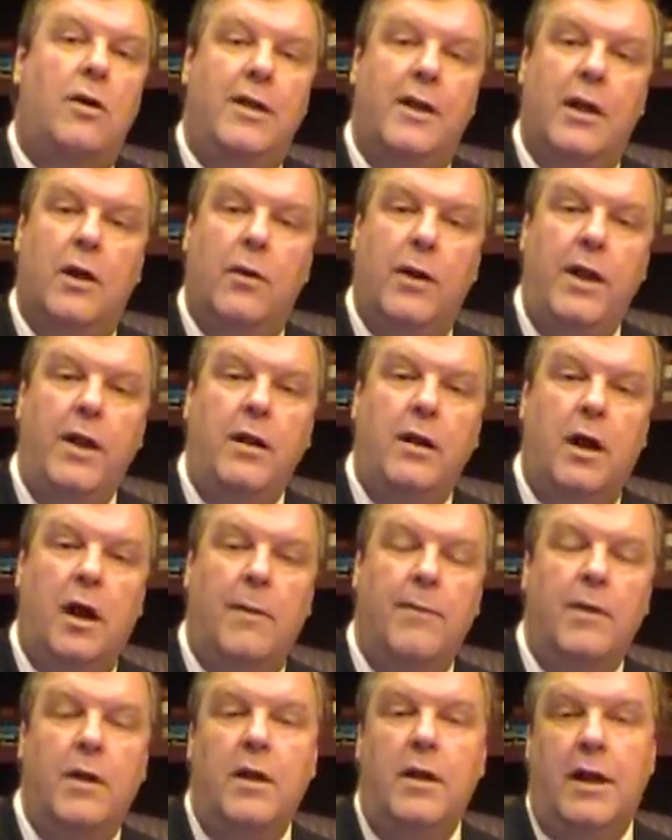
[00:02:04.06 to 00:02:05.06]
a year
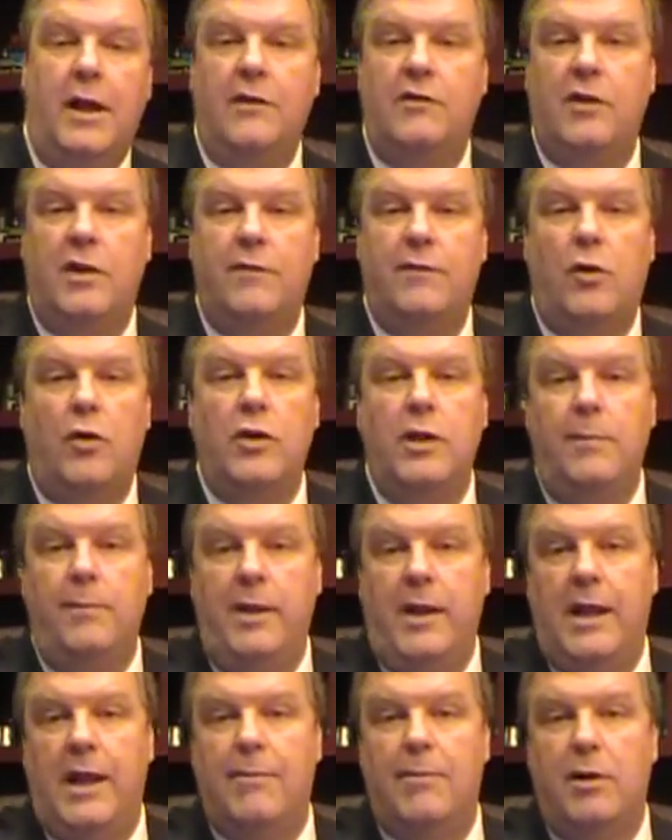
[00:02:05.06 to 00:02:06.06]
income, instead of only
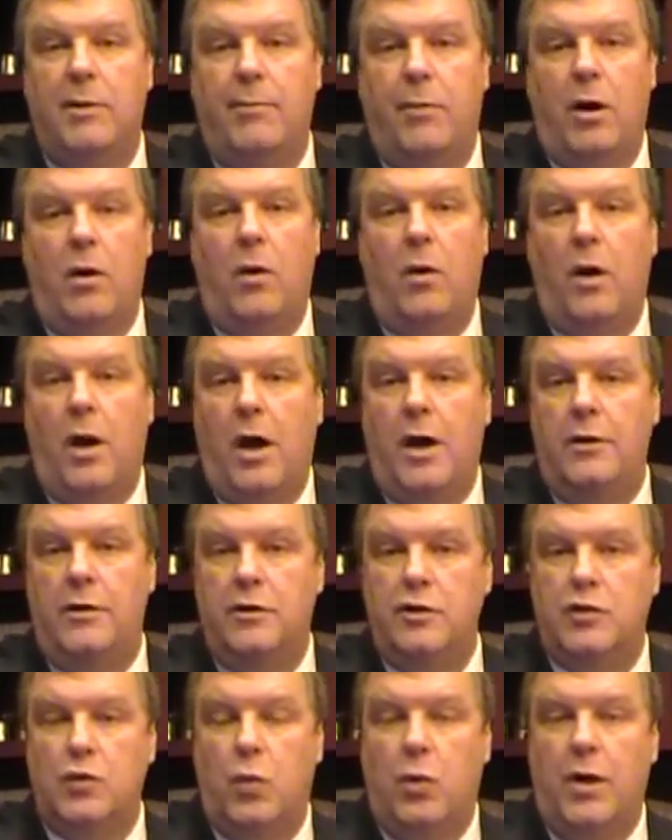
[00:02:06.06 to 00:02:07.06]
being able to borrow
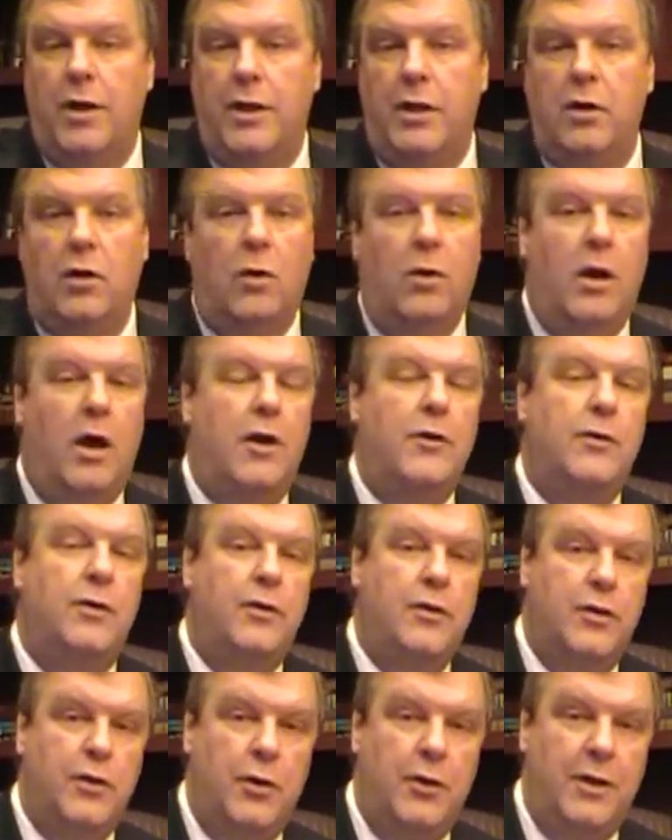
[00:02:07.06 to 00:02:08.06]
$120,000 or
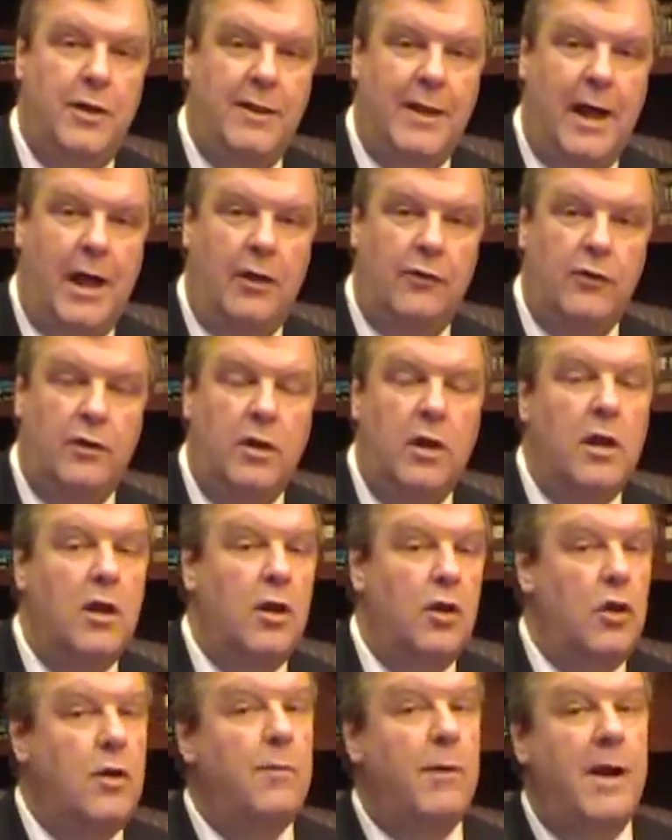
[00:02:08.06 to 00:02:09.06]
$130,000,
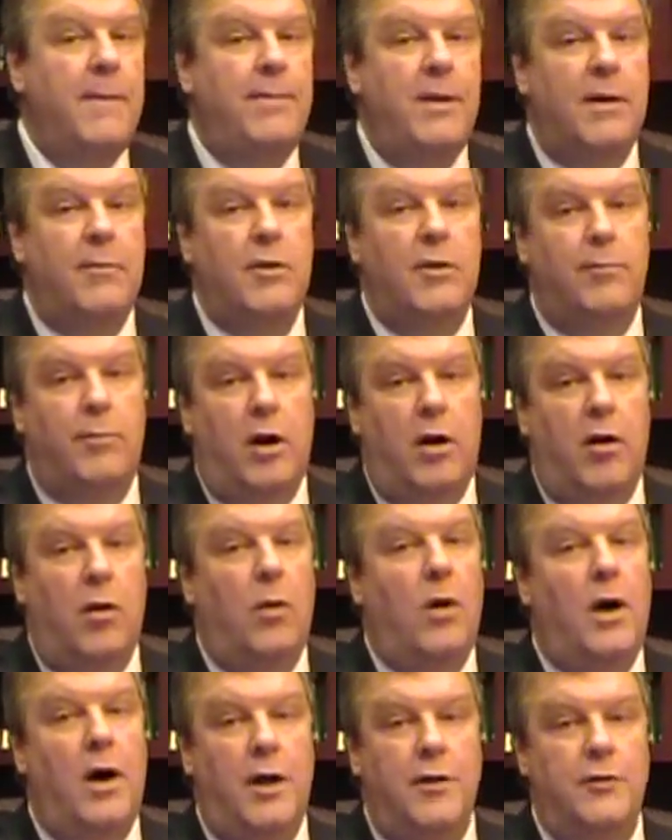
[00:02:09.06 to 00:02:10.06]
you might be able to
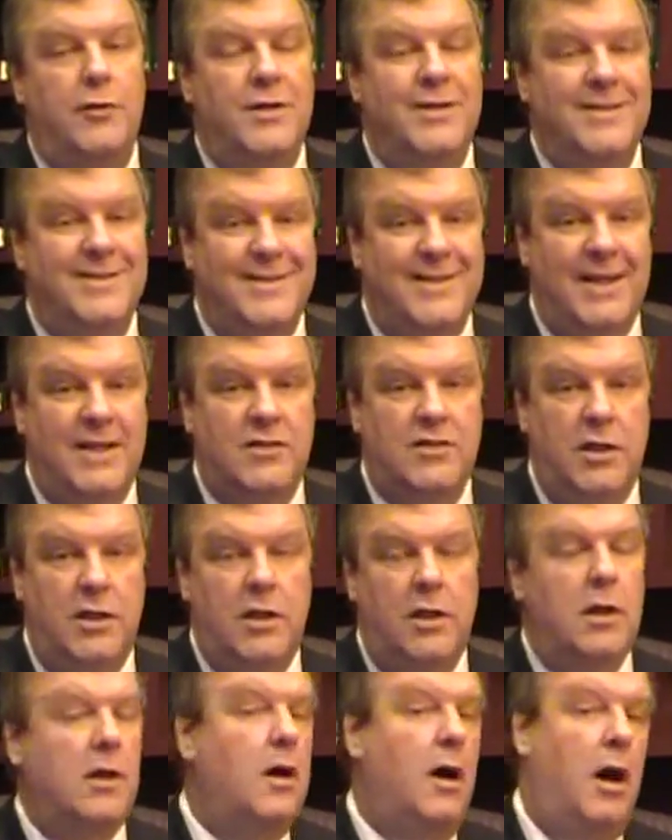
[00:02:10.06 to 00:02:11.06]
borrow
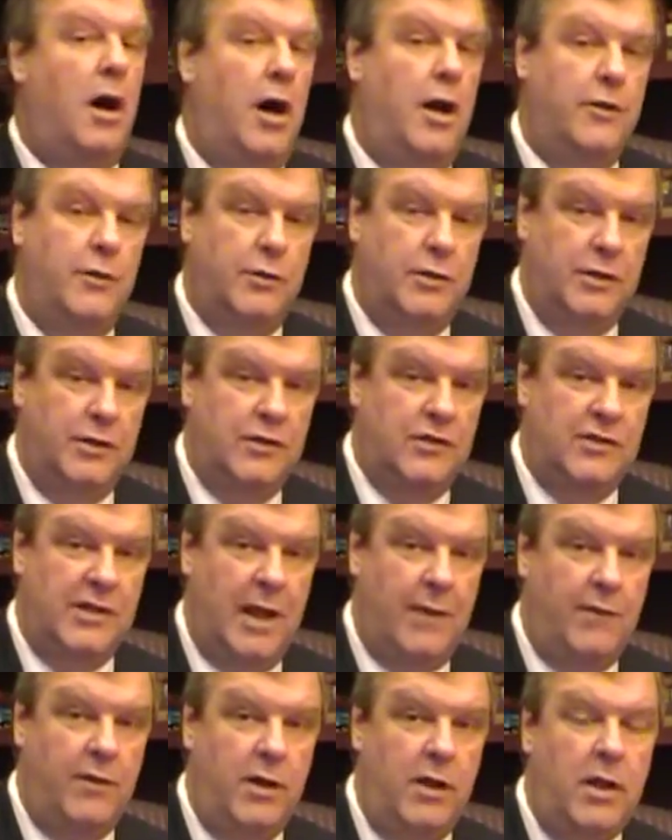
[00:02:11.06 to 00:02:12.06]
$160,000,
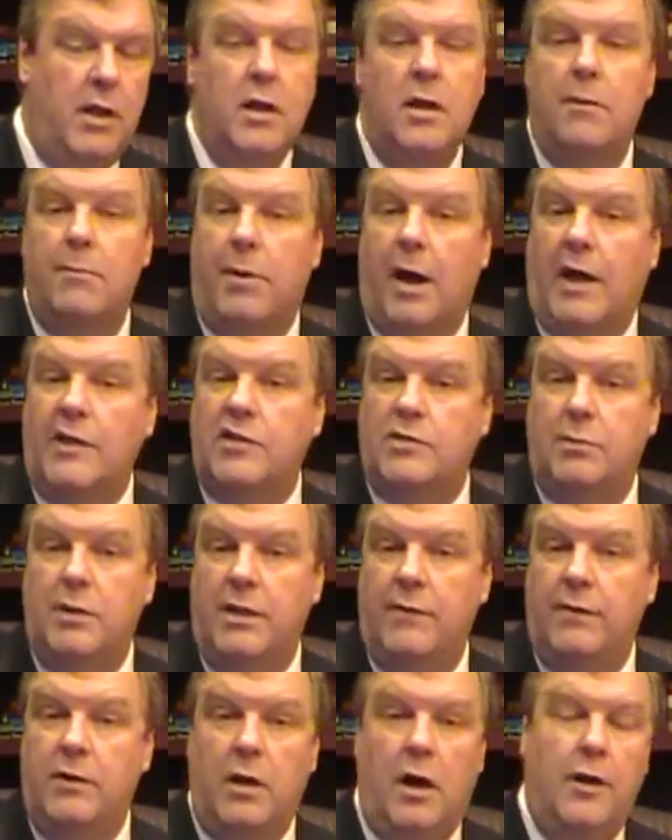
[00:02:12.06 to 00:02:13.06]
$170,000,
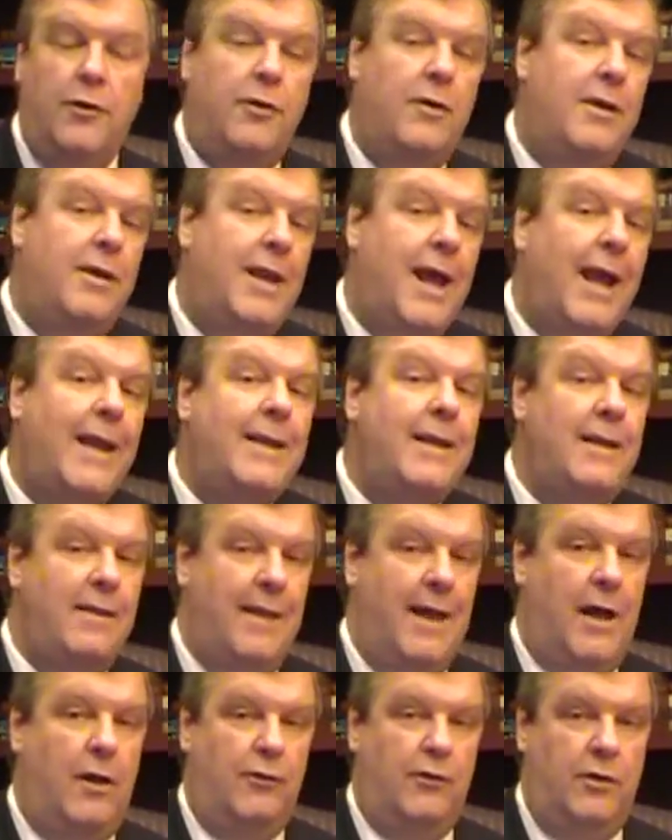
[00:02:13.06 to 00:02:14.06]
possibly even
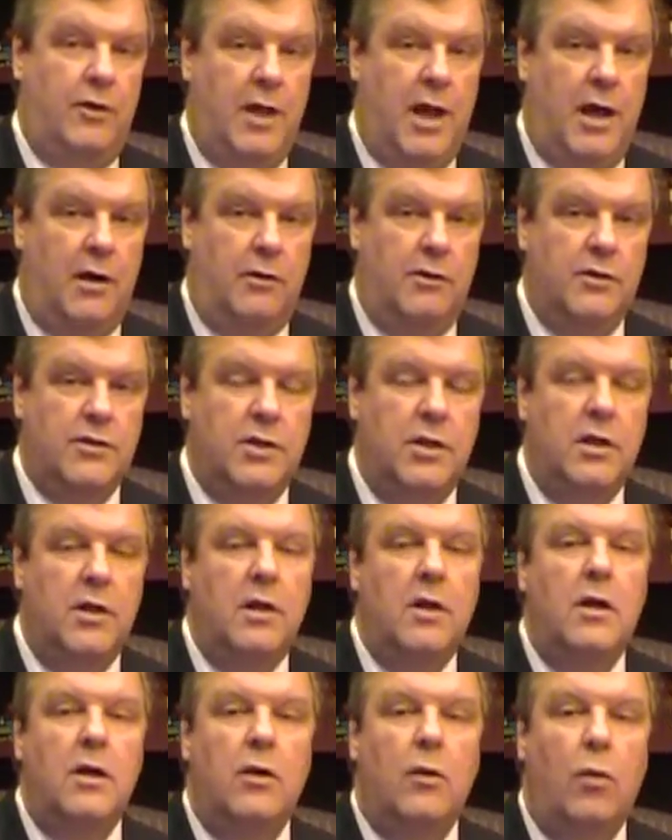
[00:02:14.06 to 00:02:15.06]
$190,000.
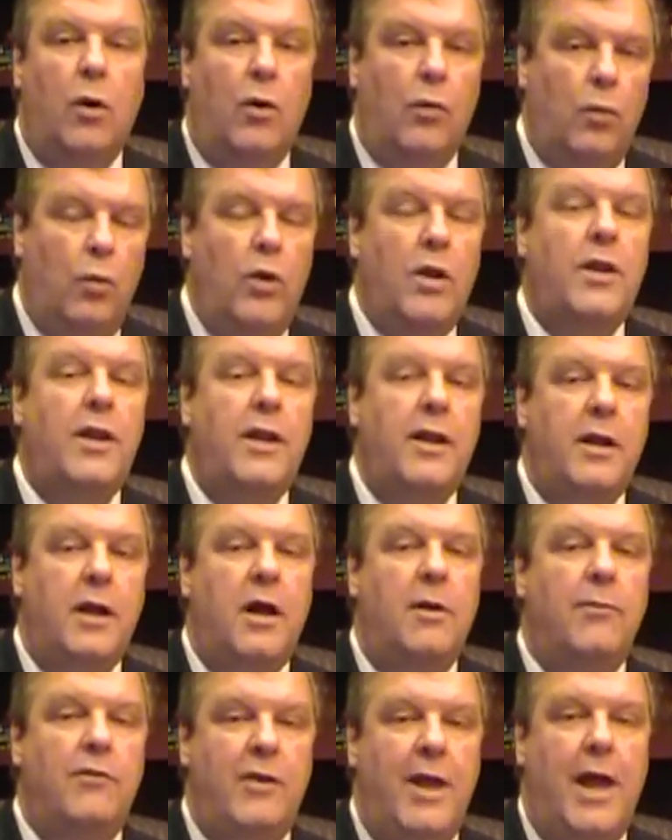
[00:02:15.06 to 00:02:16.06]
What really
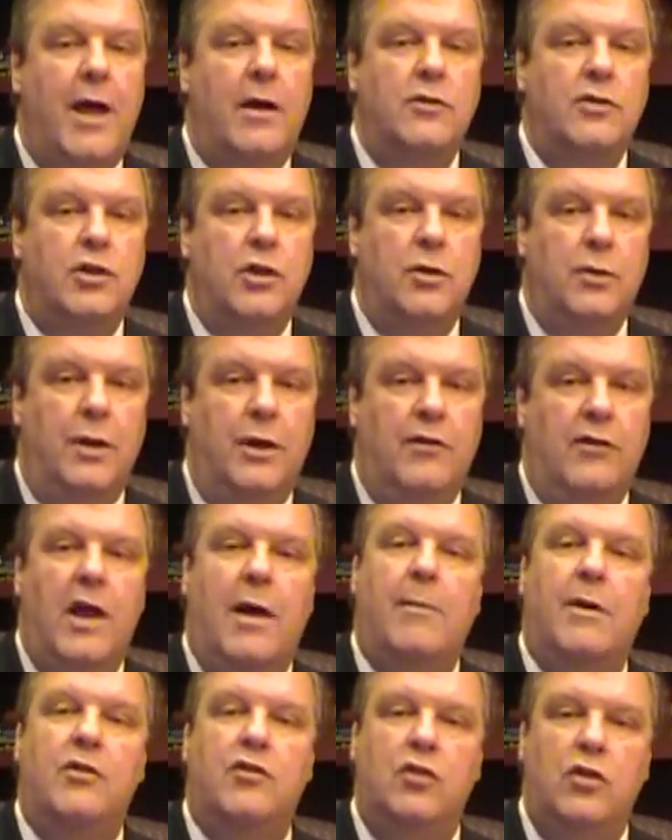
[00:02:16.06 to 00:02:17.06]
comes down to is
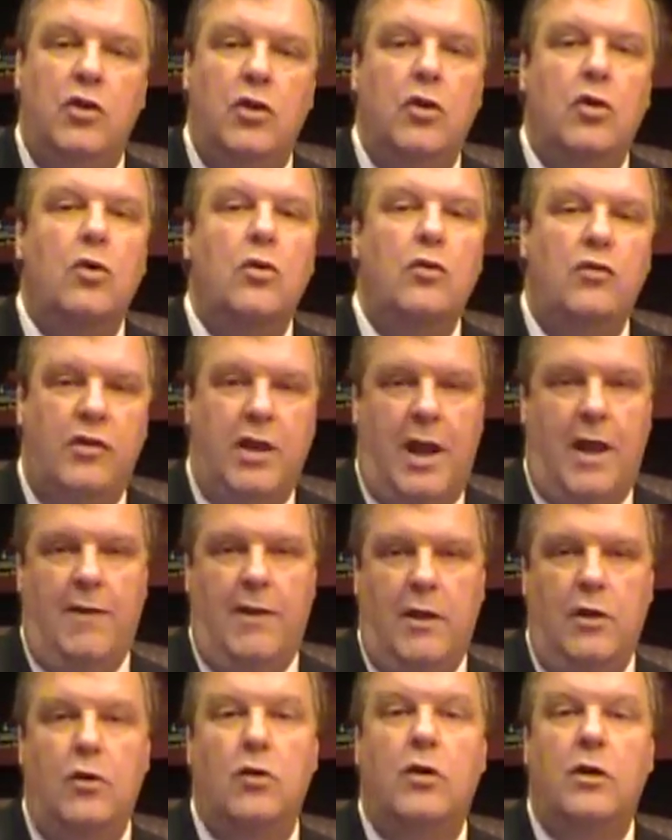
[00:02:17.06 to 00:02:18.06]
how much you say
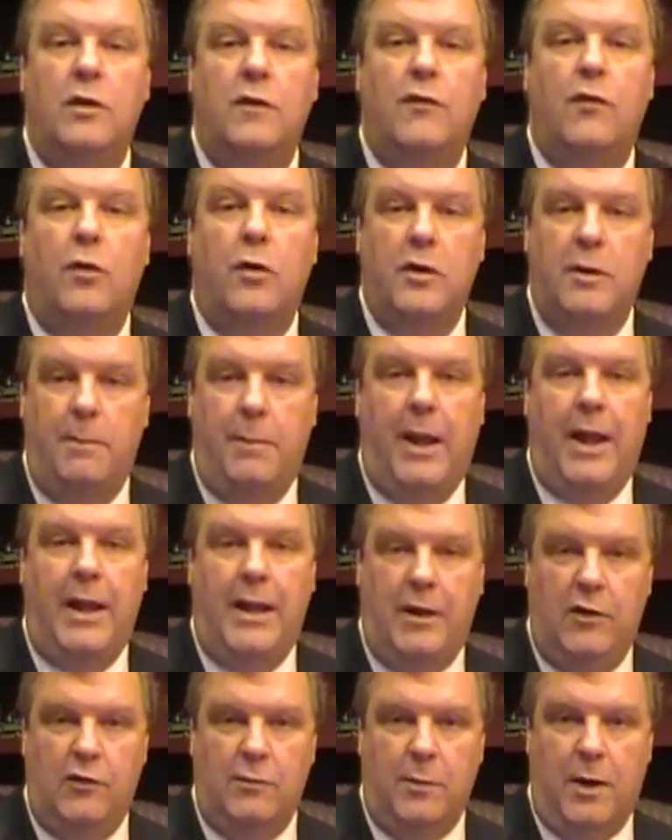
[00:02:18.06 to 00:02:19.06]
that you can afford to pay
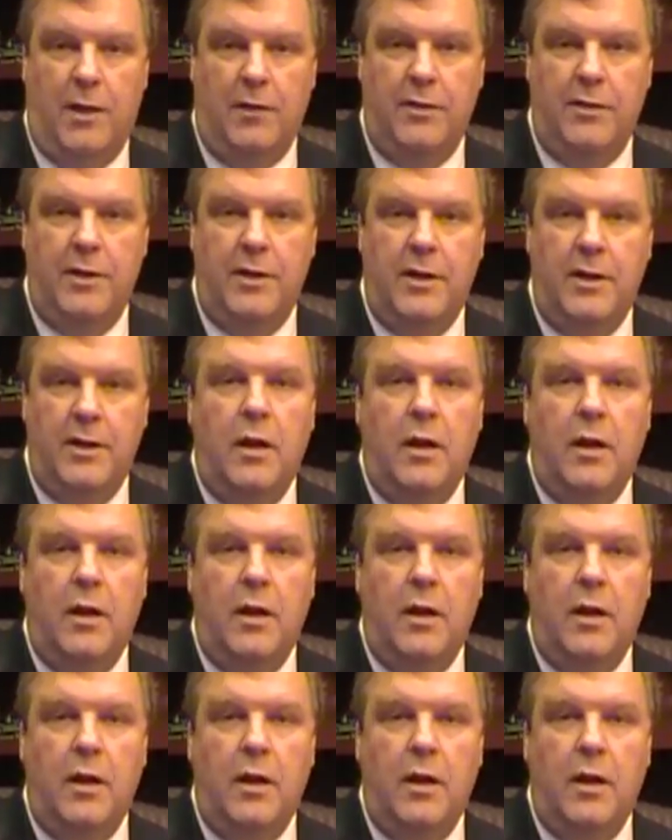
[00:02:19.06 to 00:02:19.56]
each month.